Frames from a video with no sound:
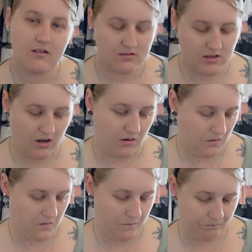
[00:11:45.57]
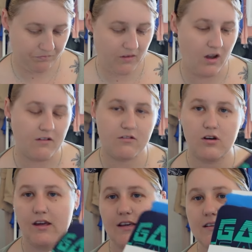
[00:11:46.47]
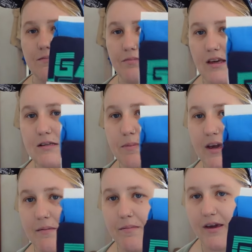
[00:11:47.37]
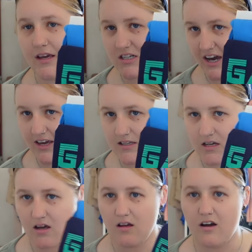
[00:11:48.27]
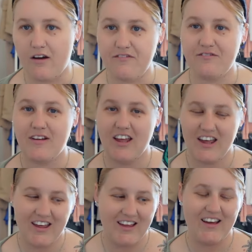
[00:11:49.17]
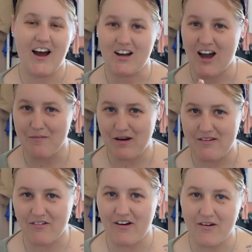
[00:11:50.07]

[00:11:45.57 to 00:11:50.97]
So I've got these PJs. I can't believe